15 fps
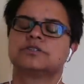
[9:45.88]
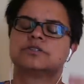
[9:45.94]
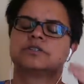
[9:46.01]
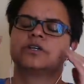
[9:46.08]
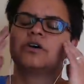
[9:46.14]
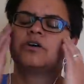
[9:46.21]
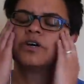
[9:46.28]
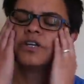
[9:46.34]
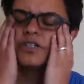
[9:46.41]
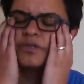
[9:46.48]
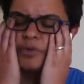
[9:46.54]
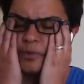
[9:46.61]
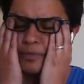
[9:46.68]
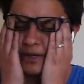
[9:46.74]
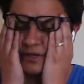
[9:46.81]
Guys,
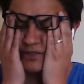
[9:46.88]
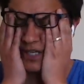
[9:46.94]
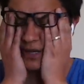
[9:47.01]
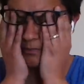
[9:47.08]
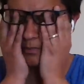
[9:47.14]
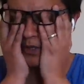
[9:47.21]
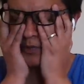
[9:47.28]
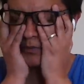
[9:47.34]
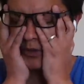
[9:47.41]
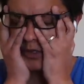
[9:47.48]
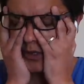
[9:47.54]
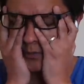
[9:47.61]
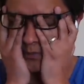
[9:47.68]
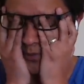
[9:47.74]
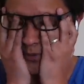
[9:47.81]
we're about to get blown
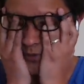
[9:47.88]
up!